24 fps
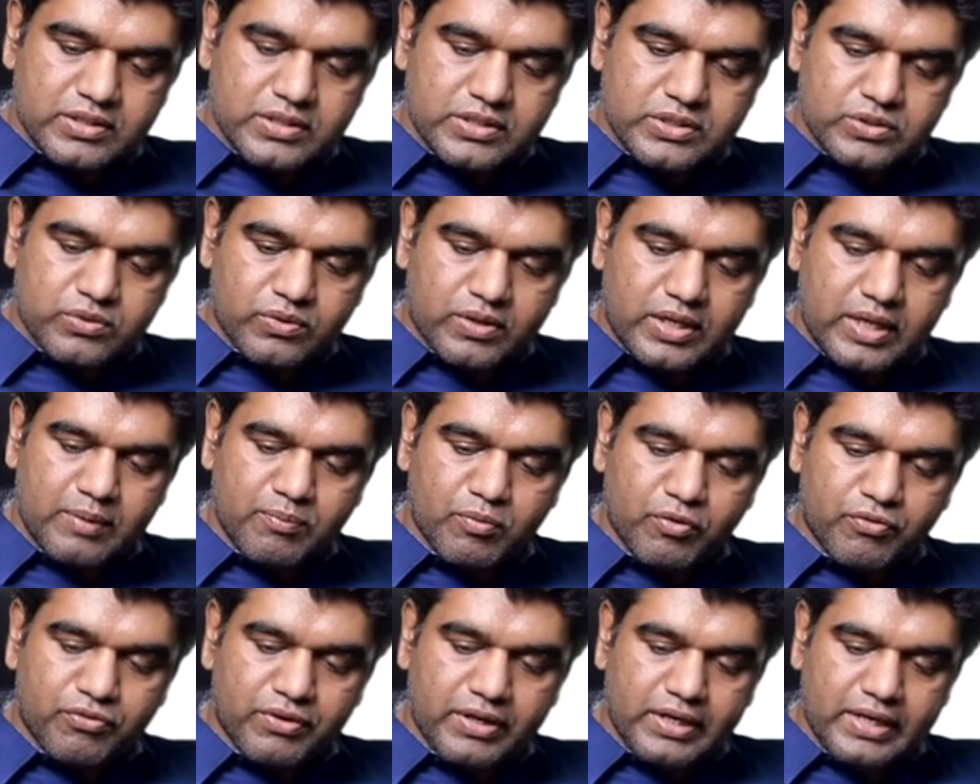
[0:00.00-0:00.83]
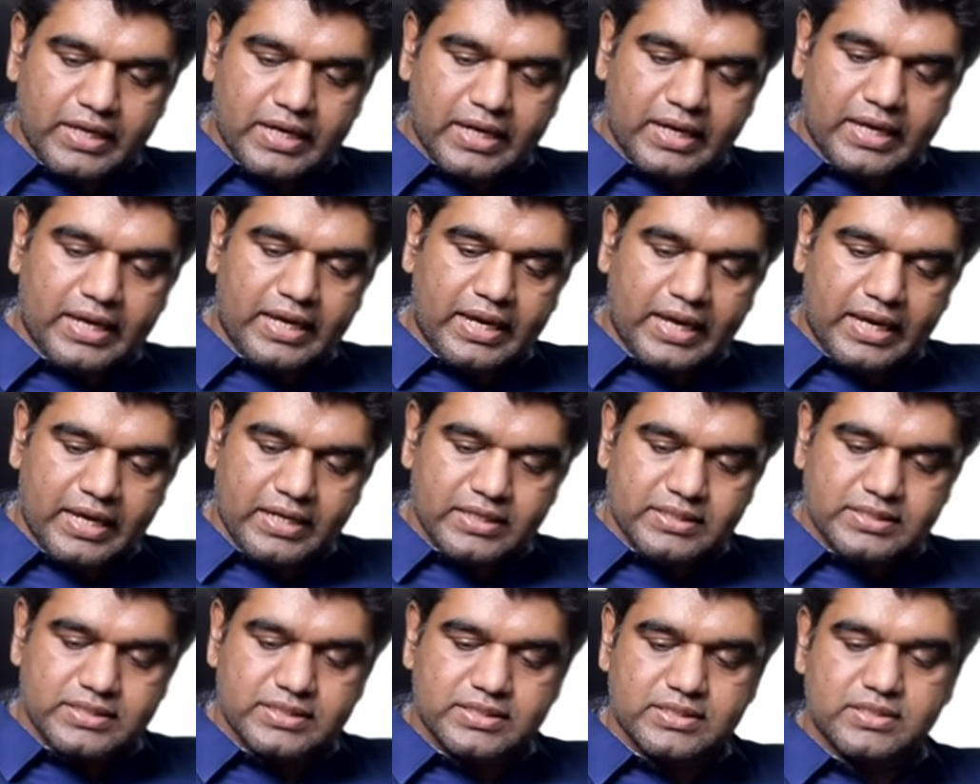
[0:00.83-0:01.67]
So, hemophilia
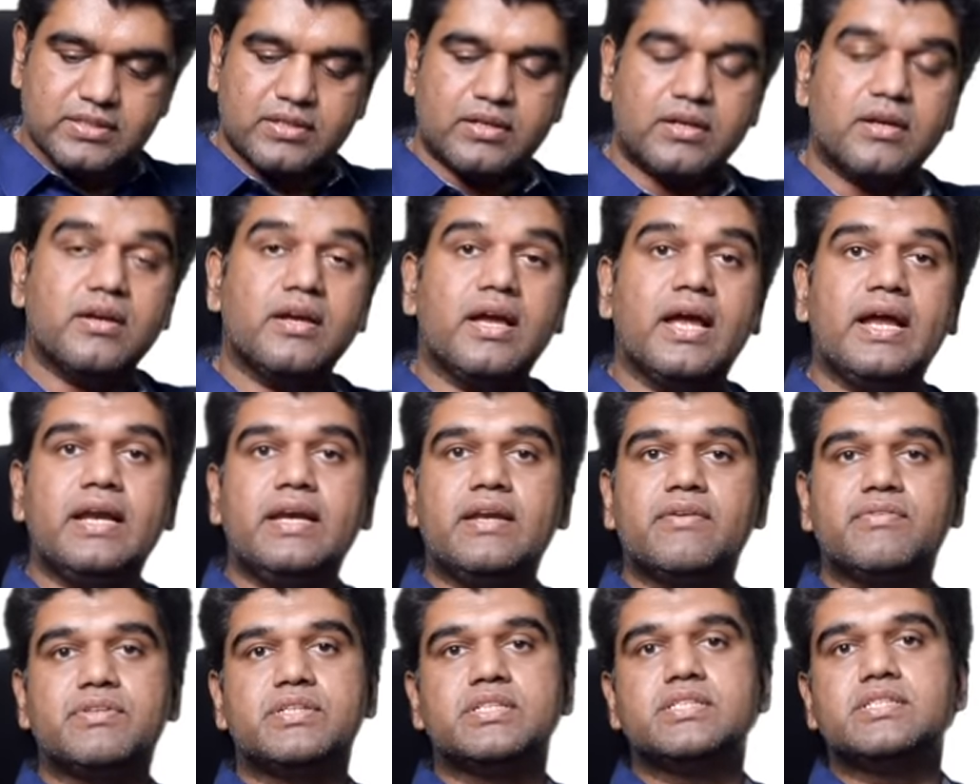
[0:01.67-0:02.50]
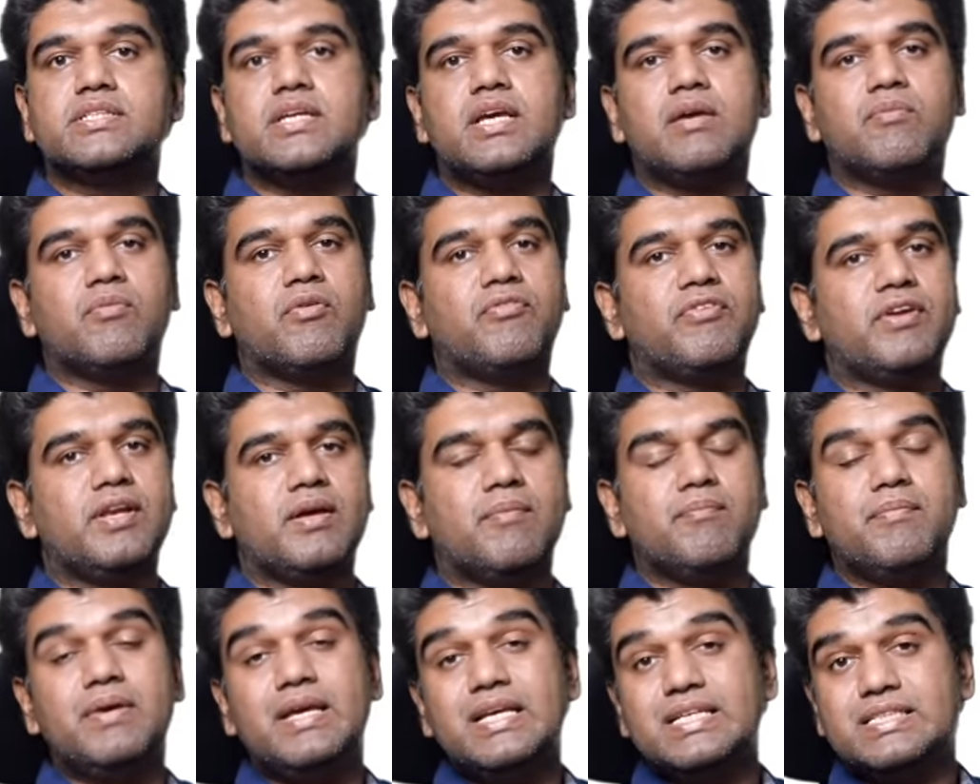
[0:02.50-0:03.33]
A is 8 deficiency,
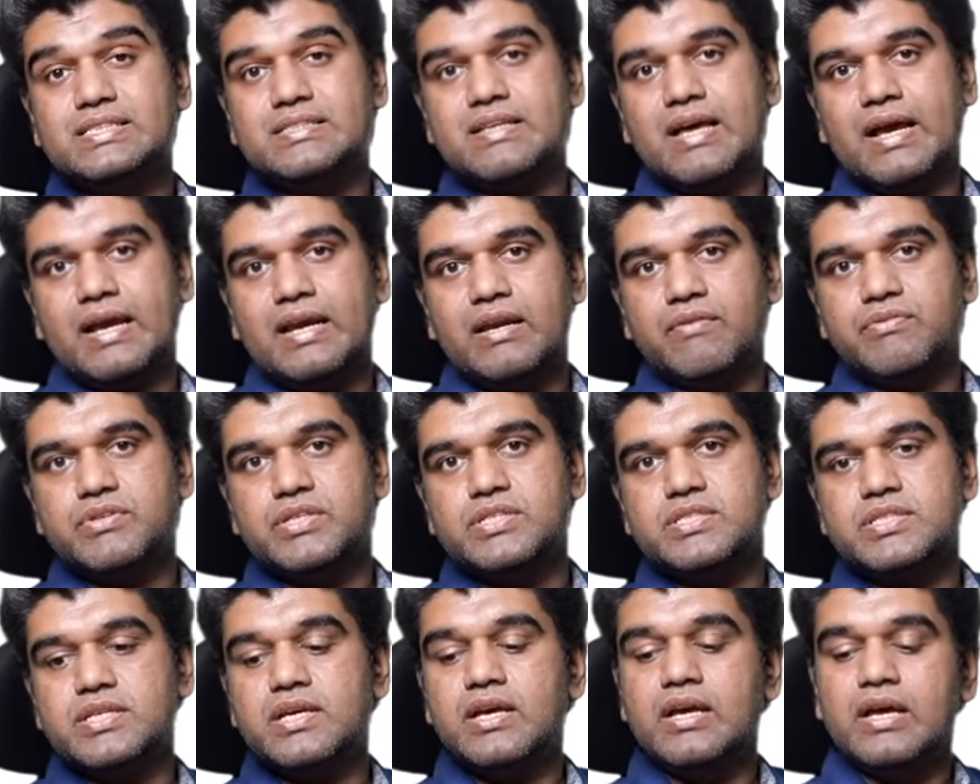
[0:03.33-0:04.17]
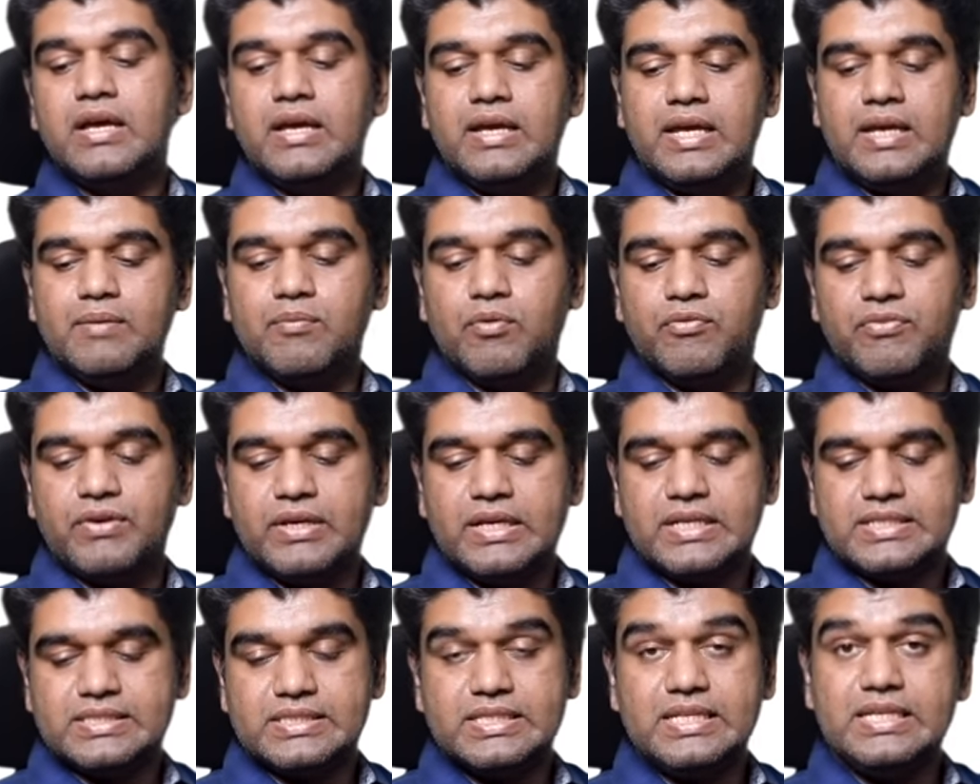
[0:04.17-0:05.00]
hemophilia B is 9 deficiency,
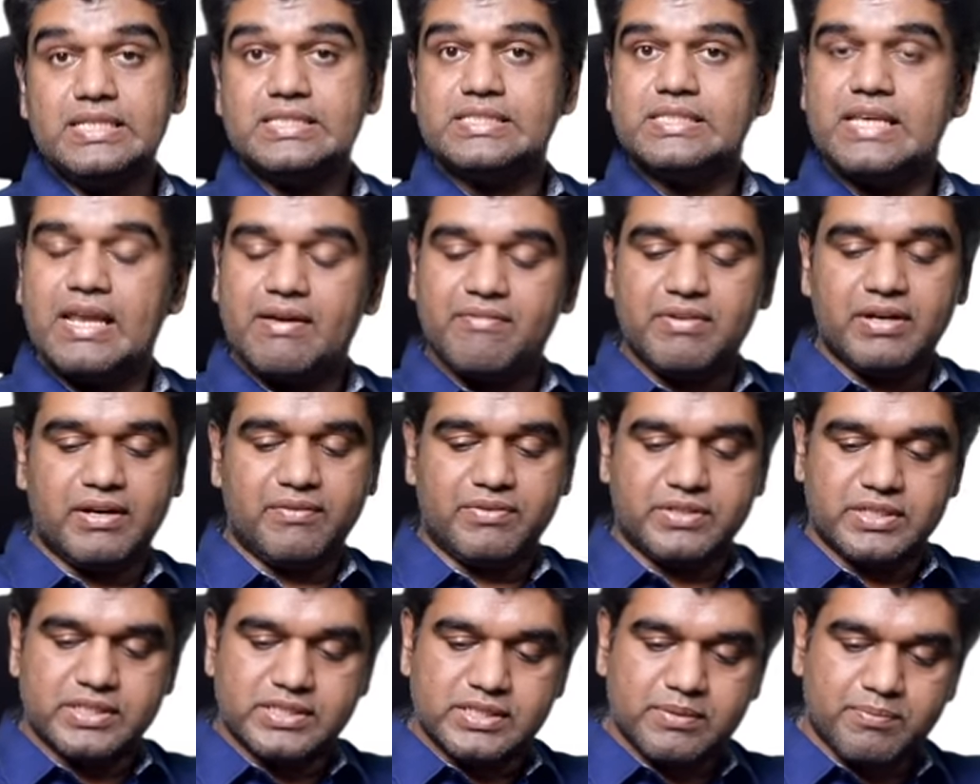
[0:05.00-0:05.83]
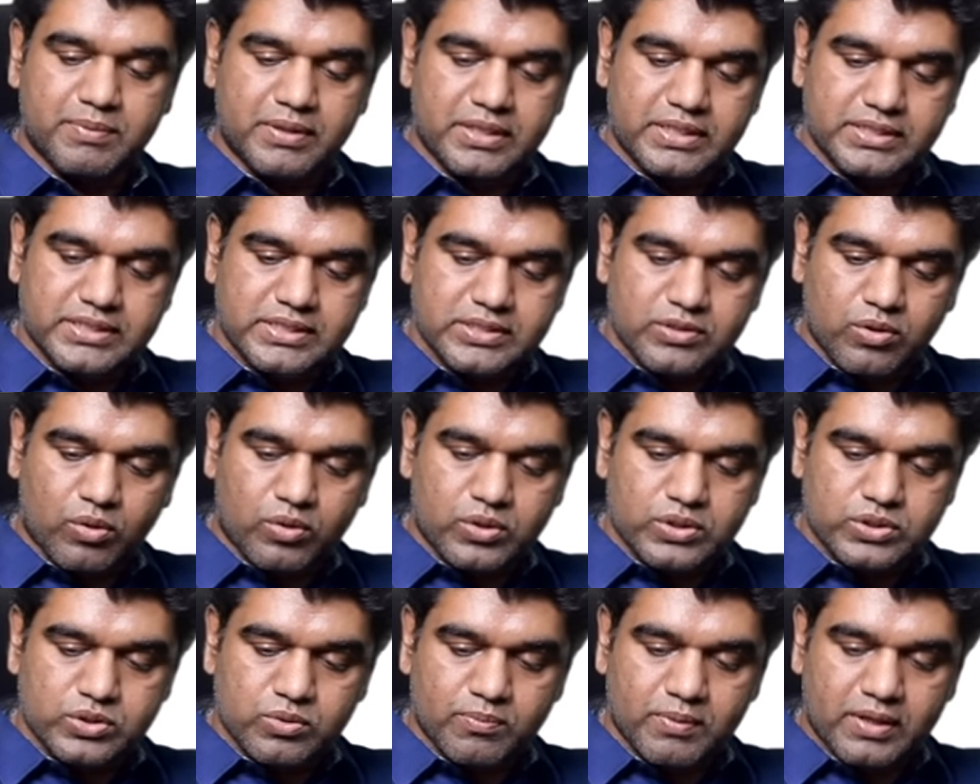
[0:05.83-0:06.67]
hemophilia C is 11 deficiency. But this is
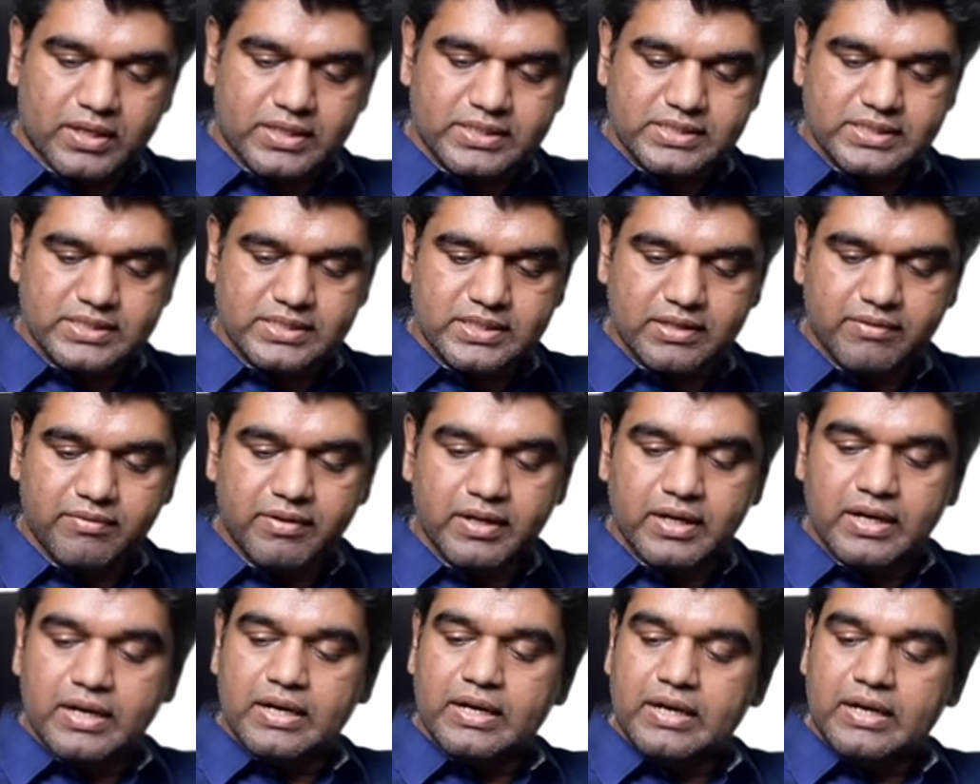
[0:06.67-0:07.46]
autosomal recessive.